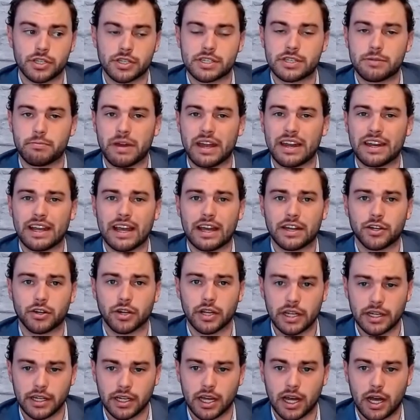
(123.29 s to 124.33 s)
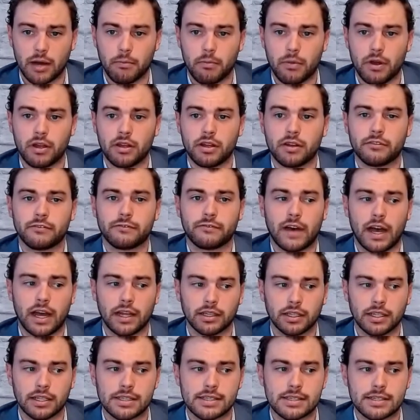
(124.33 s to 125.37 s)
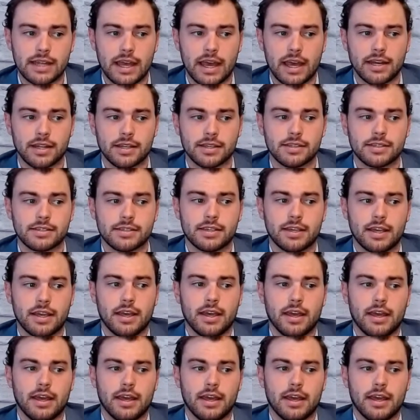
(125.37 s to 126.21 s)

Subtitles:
depending on your income, filing status,